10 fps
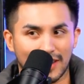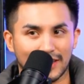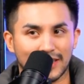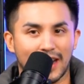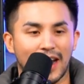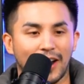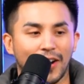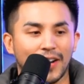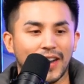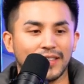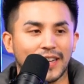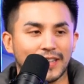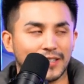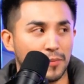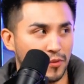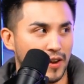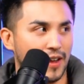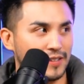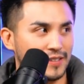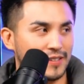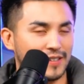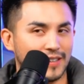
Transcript: and tired and like depressed,